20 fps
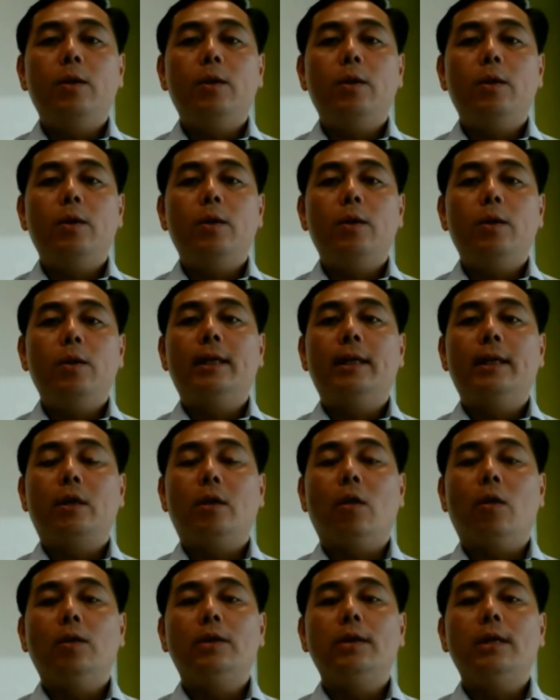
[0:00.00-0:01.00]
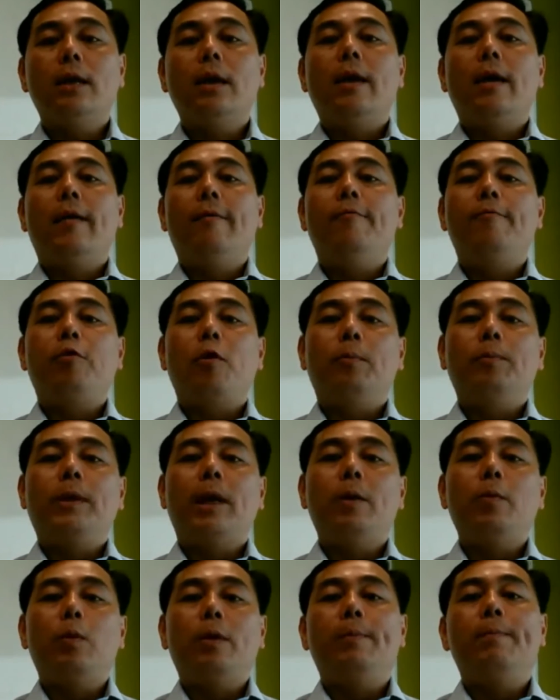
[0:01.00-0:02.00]
who's taking the course, and from
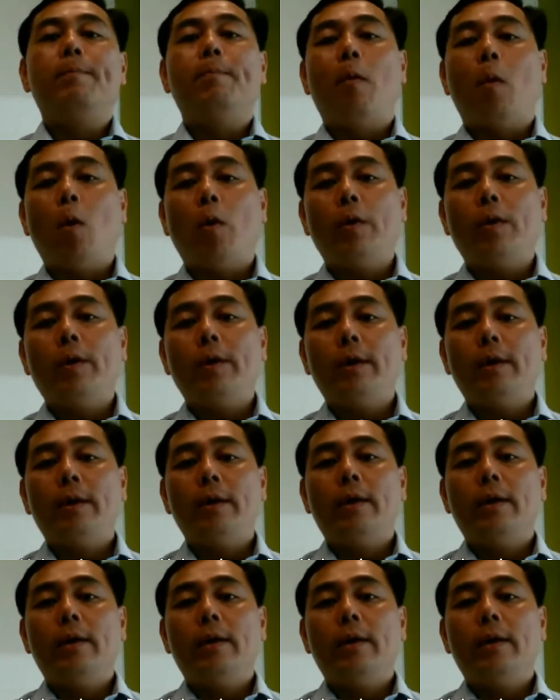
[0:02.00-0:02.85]
there we point